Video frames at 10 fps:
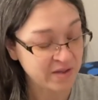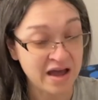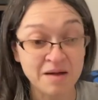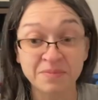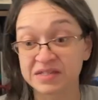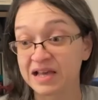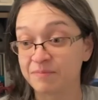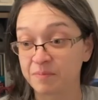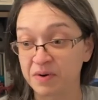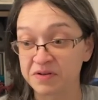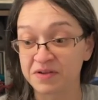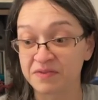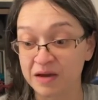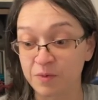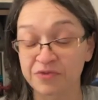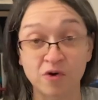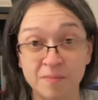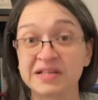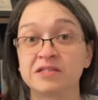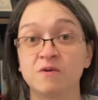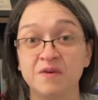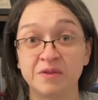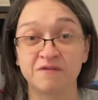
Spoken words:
I'm the type of person that would throw myself on